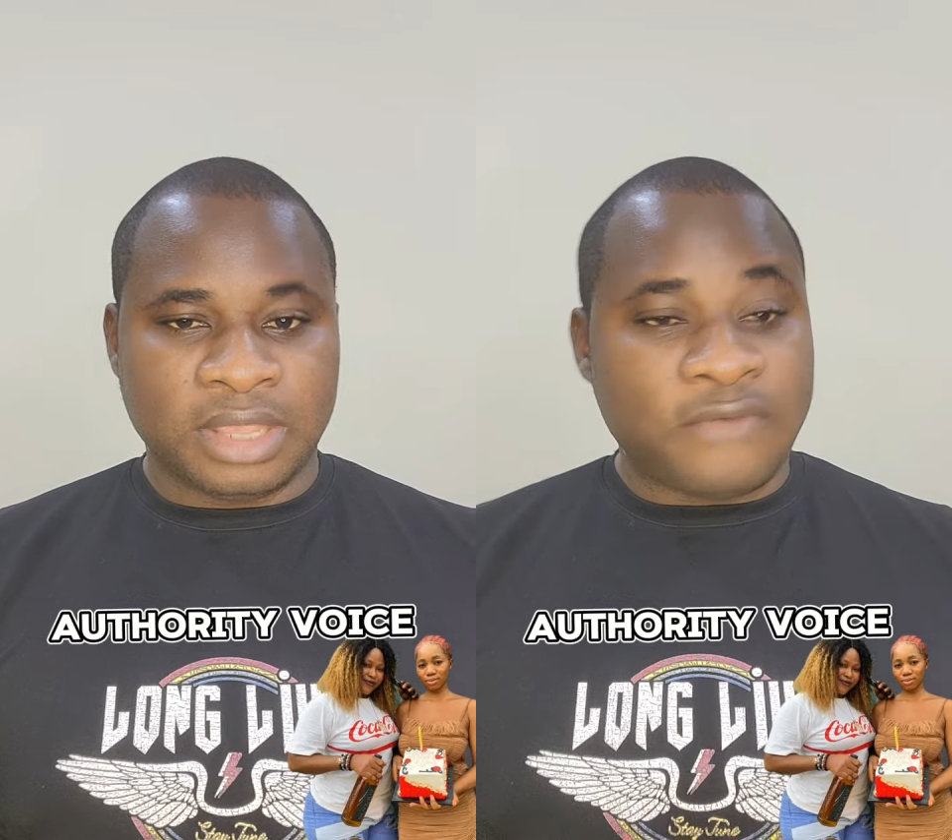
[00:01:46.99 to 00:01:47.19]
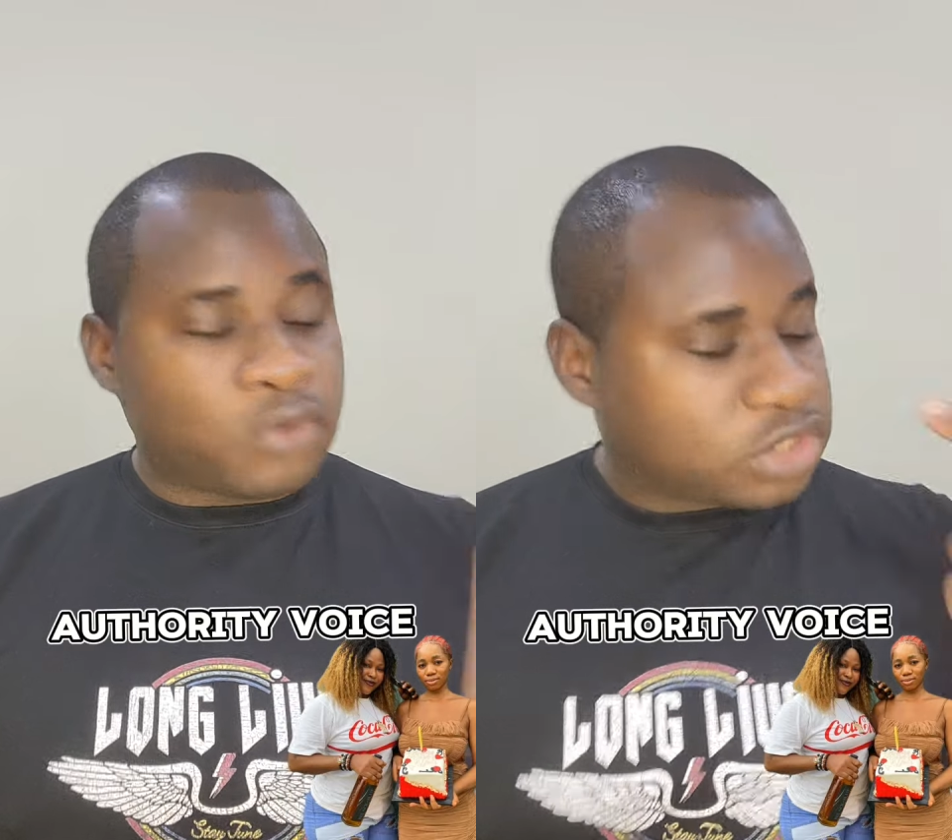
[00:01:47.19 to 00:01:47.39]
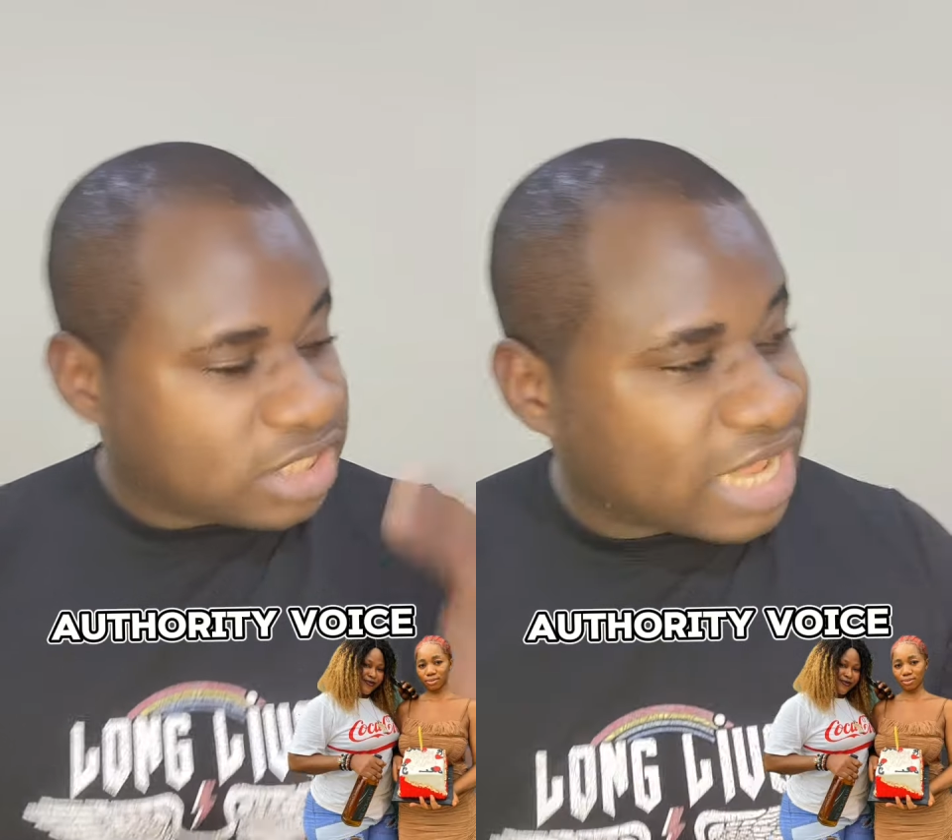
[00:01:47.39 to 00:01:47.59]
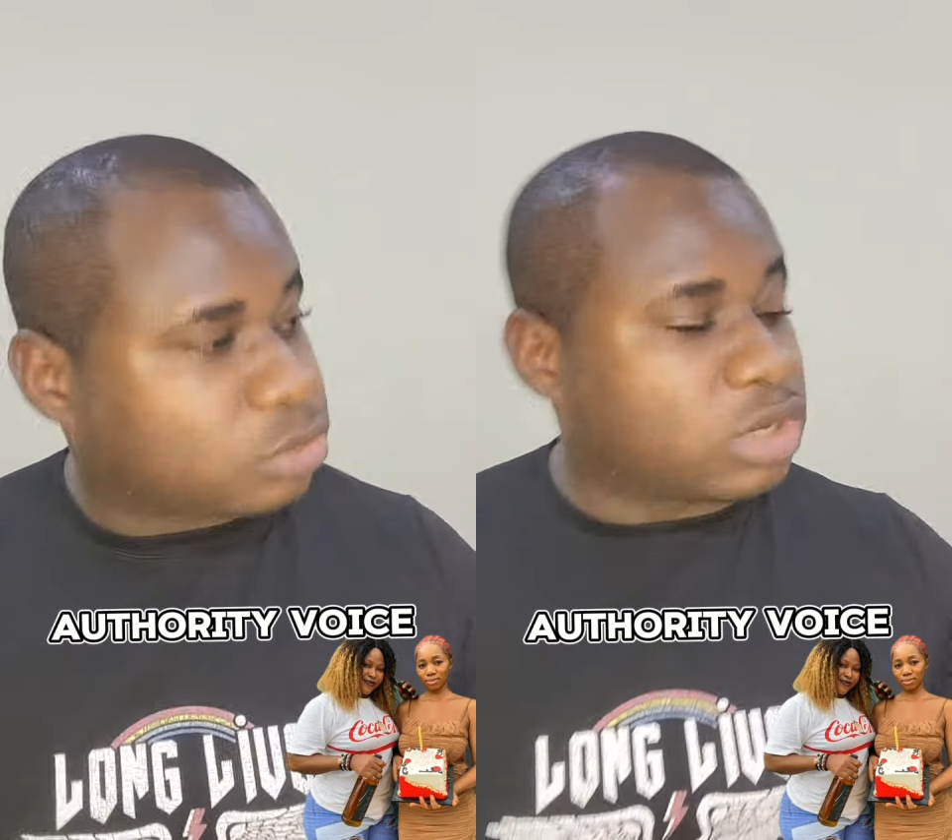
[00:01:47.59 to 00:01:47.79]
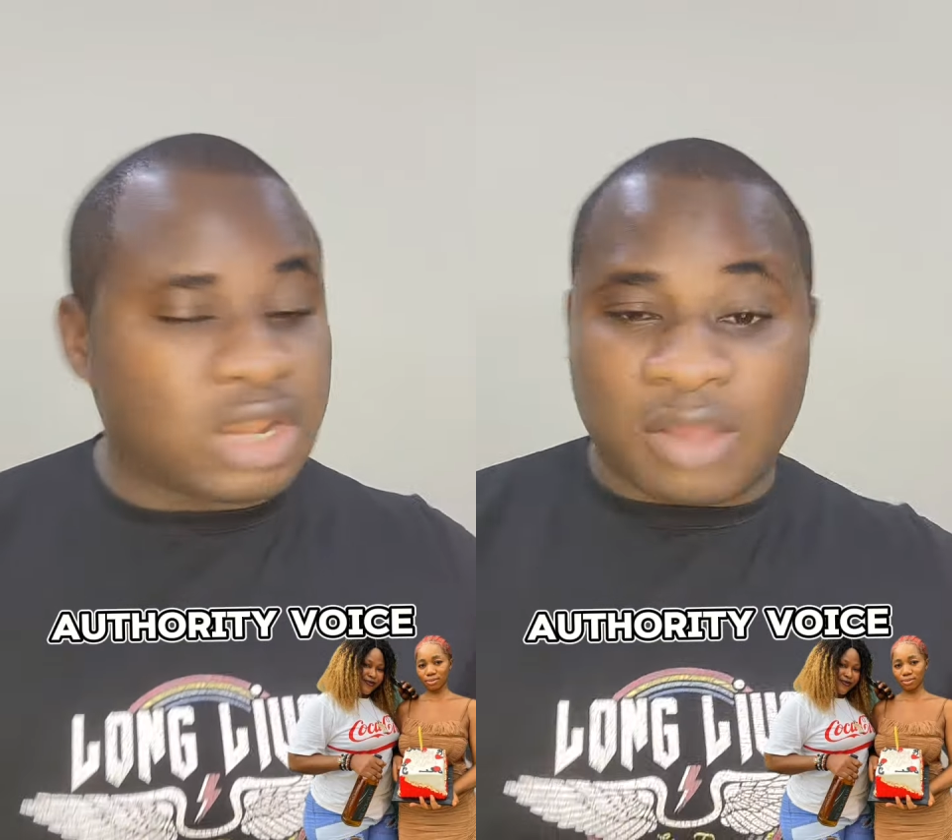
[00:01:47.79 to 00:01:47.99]
If you think
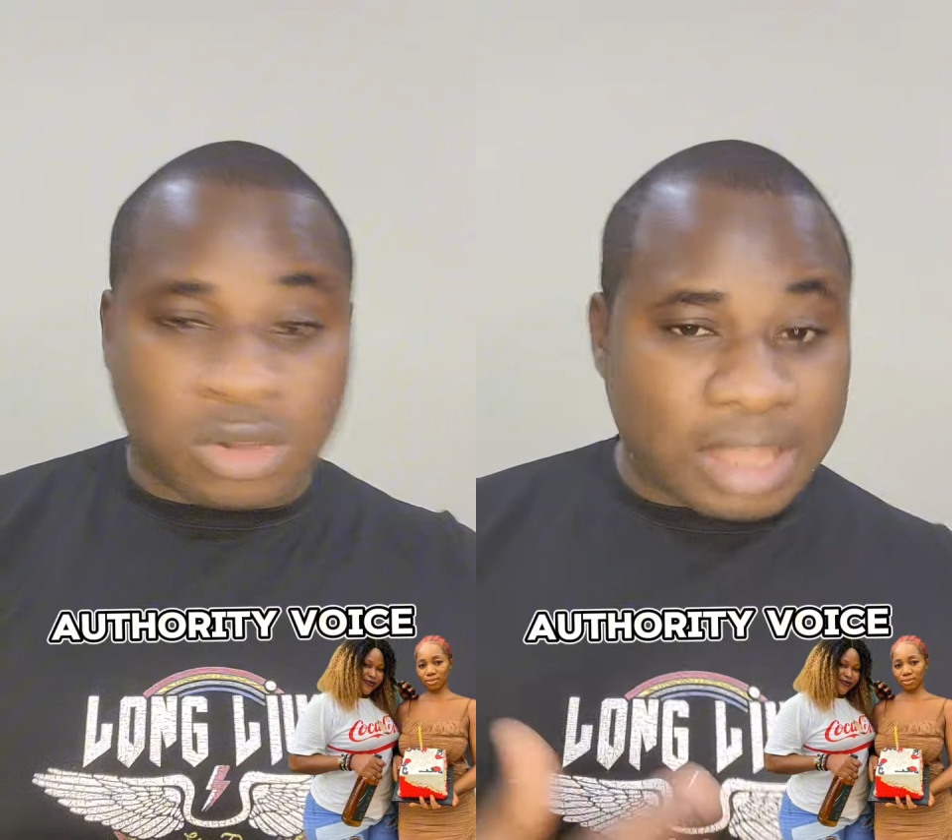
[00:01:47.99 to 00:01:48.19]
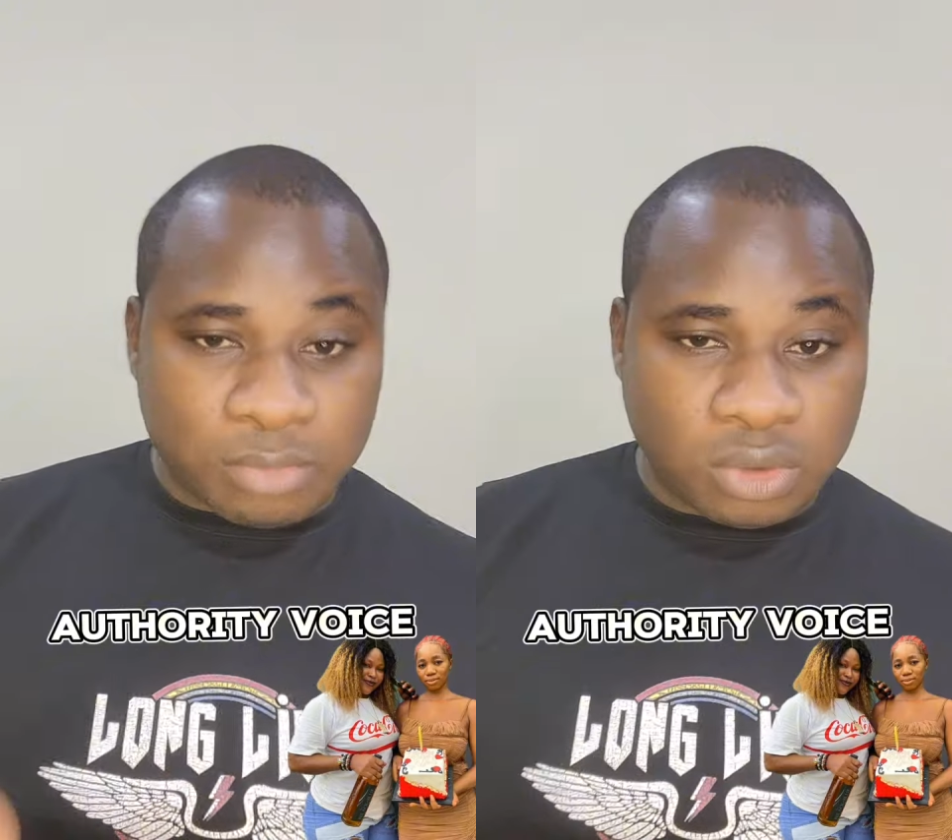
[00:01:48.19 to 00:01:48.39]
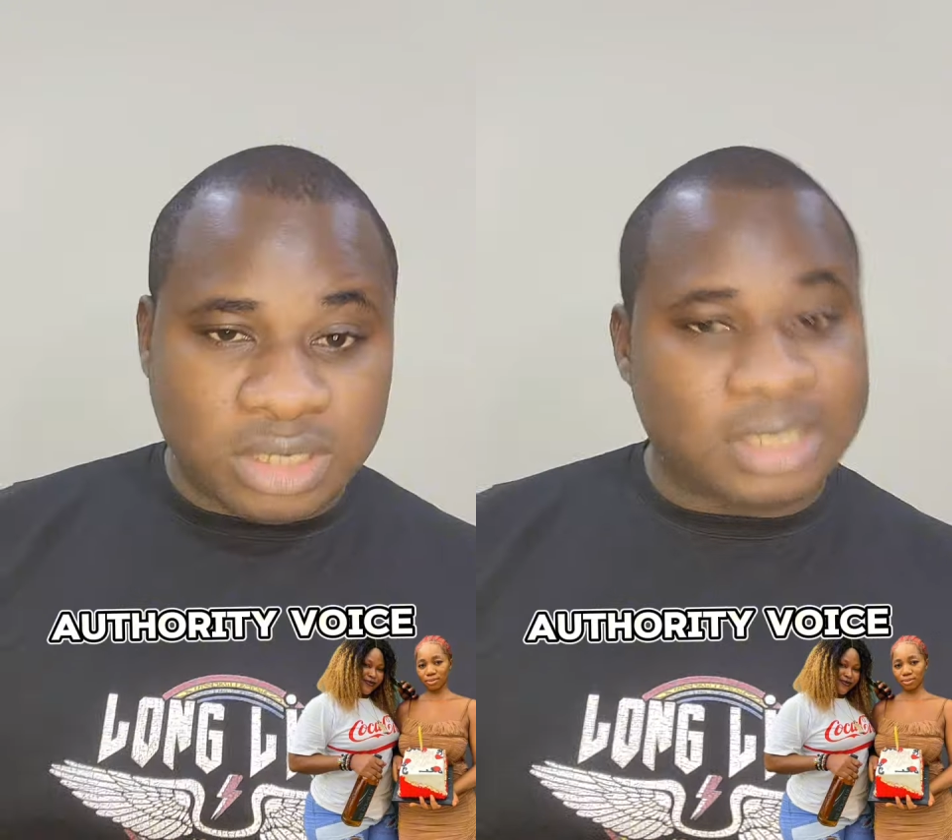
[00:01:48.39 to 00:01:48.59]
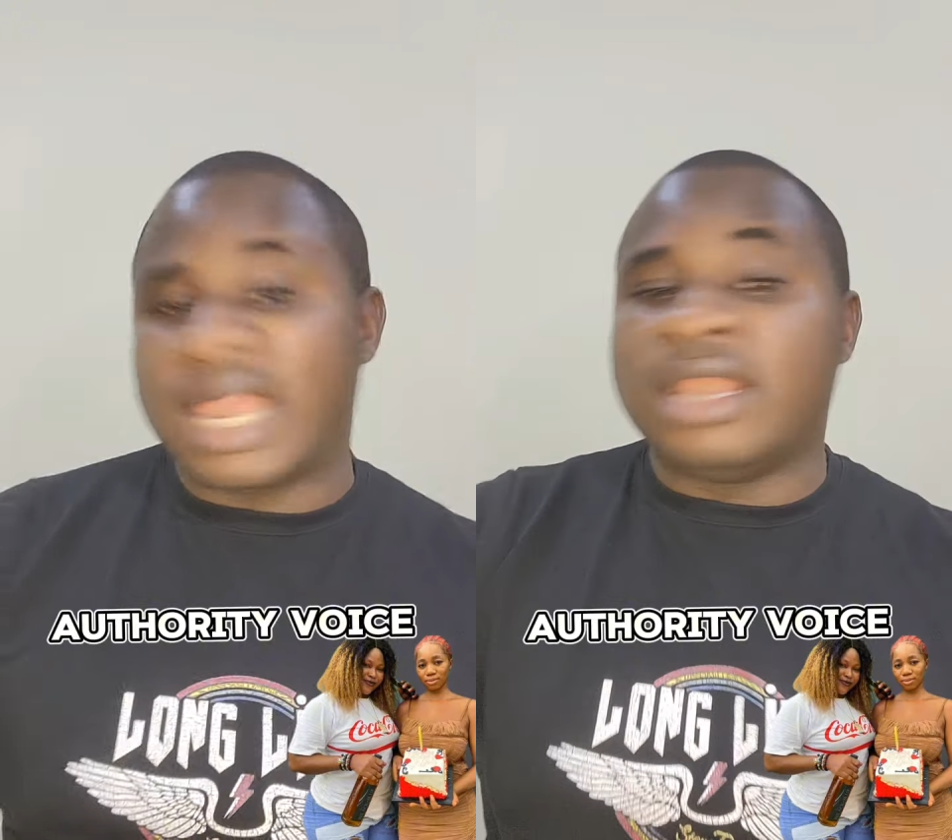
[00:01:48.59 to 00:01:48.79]
that you don't like what I'm doing,